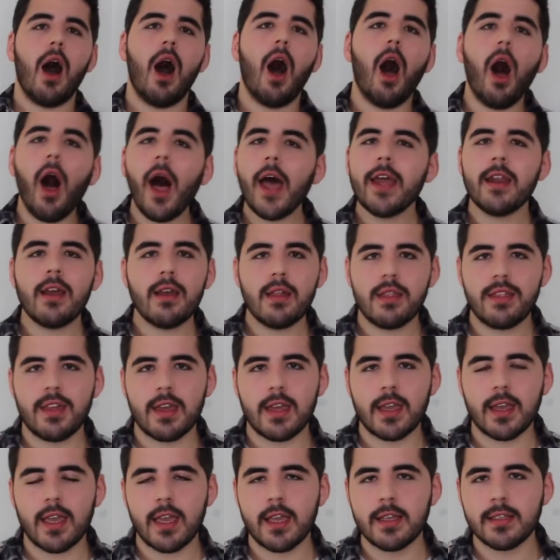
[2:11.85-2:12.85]
I don't
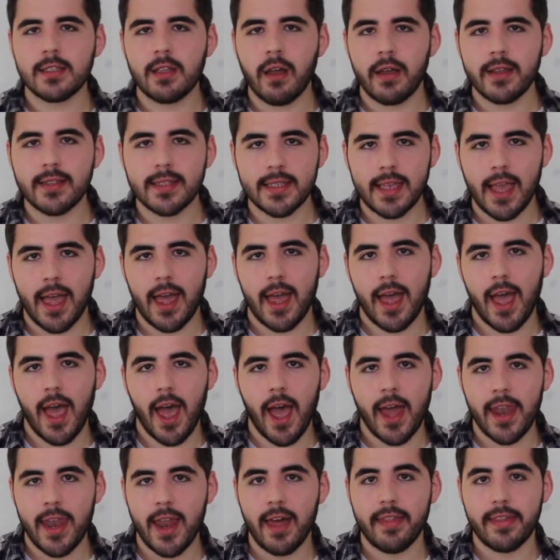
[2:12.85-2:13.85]
think he's going to get
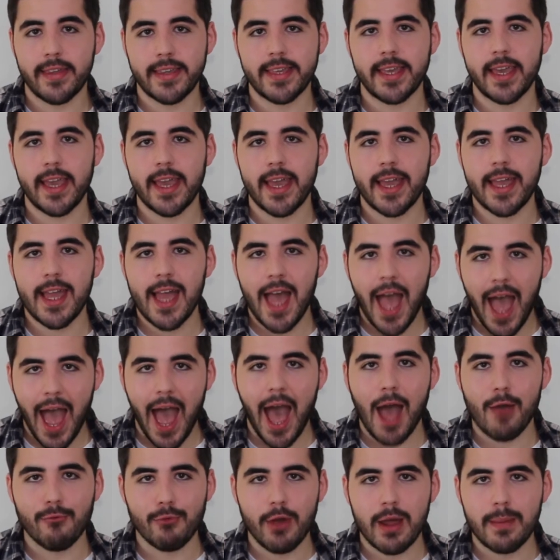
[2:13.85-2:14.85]
another year
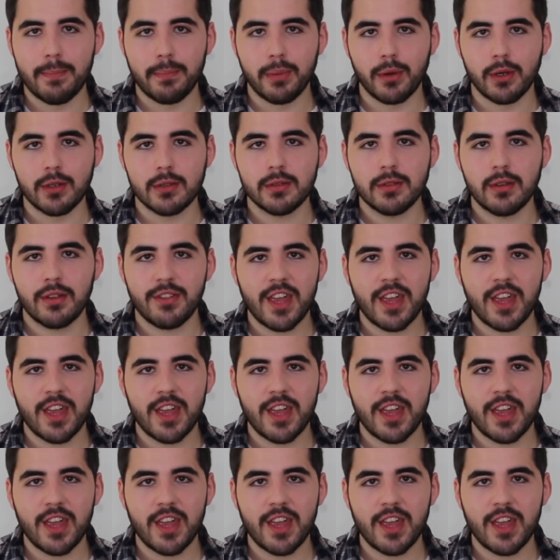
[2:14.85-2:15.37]
at Red Bull.